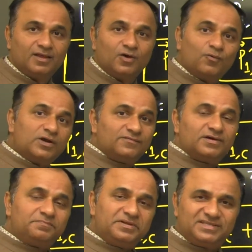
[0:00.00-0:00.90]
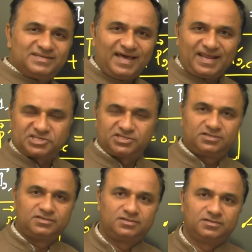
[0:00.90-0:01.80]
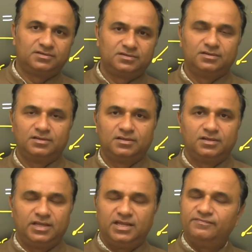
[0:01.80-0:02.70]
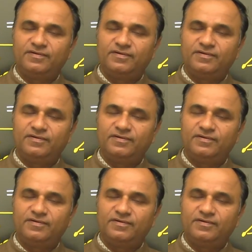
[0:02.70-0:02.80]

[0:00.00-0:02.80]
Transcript: whatever be the direction, if